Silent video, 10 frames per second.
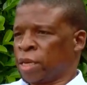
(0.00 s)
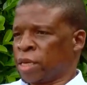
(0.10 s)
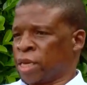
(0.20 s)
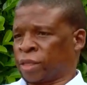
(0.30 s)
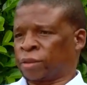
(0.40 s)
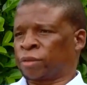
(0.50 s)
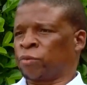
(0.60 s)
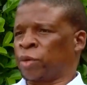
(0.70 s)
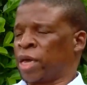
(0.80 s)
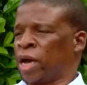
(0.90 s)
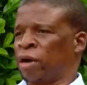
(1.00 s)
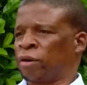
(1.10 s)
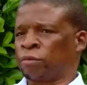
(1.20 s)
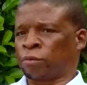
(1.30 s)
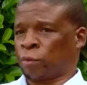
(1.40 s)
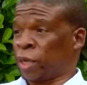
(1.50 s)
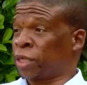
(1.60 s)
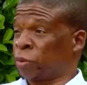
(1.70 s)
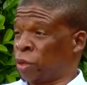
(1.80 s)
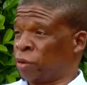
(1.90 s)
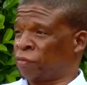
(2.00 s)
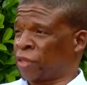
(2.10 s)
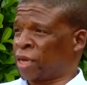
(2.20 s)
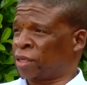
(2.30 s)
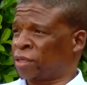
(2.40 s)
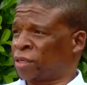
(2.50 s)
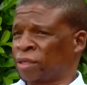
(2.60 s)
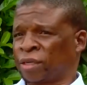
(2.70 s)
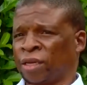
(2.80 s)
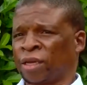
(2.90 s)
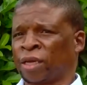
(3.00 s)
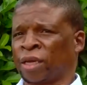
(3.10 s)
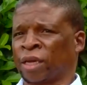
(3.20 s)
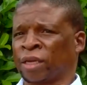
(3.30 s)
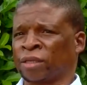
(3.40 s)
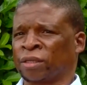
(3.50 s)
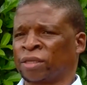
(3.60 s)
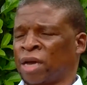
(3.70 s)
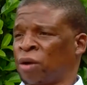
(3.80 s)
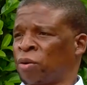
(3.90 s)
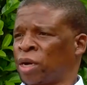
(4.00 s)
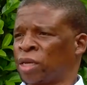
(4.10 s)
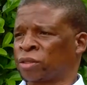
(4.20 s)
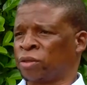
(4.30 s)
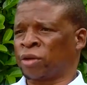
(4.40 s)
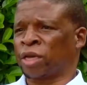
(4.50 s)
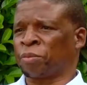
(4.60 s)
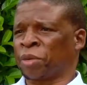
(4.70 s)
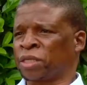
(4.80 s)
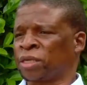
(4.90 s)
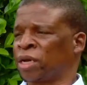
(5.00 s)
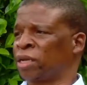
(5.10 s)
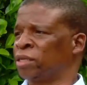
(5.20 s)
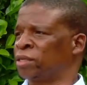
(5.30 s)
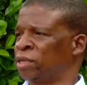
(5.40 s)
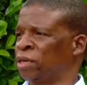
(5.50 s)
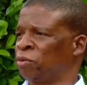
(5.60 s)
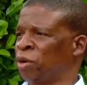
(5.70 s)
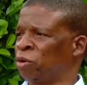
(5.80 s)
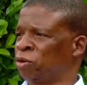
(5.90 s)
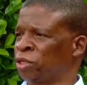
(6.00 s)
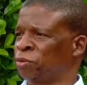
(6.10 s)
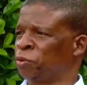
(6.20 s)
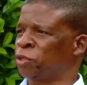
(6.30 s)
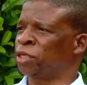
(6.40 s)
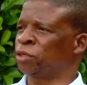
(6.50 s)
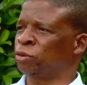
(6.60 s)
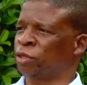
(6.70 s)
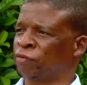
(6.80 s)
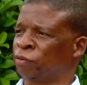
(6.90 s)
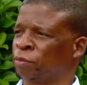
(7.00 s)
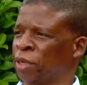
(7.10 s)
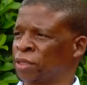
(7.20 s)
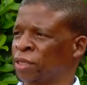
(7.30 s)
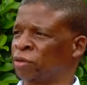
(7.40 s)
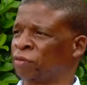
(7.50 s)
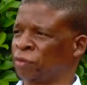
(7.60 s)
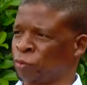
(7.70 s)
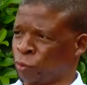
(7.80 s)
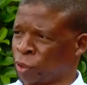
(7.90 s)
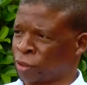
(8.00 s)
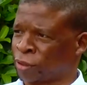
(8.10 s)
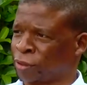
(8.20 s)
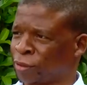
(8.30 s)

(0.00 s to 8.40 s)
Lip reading: Yes, we are quite aware of that, and our slogan basically is saying we are contributing to the food basket of the world,